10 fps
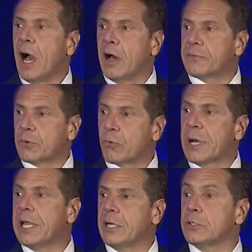of the
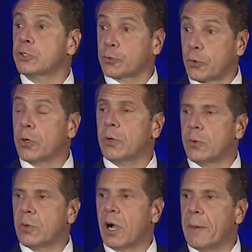real,
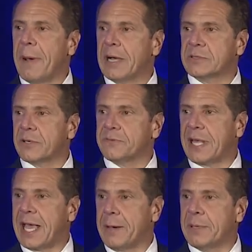true amount of
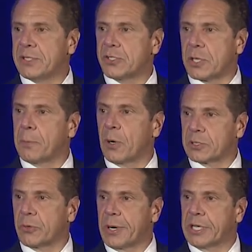damage to
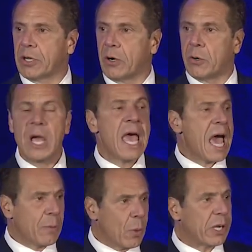Puerto Rico,
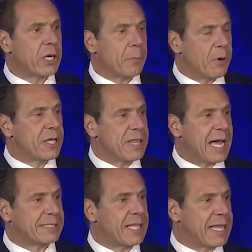and we're going to bring
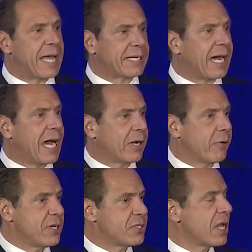that to that
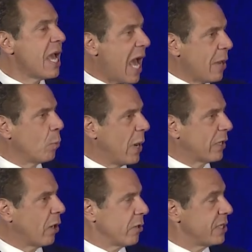Congress, and we're
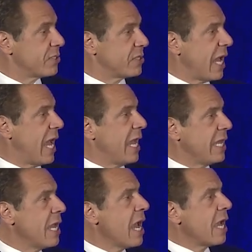going to
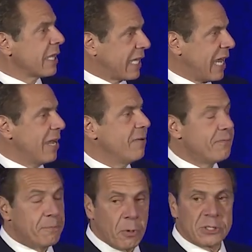say,
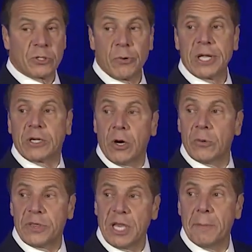give Puerto
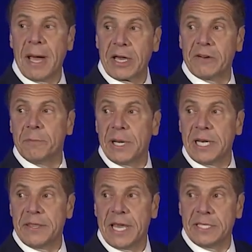Rico the amount of
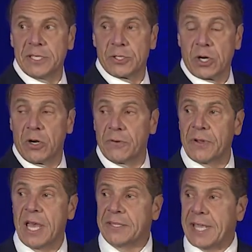money they deserve.
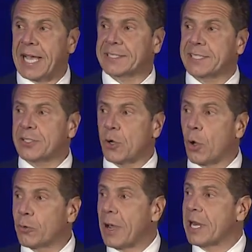Texas
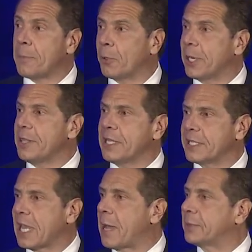already put in
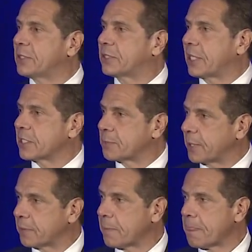their damage assessment.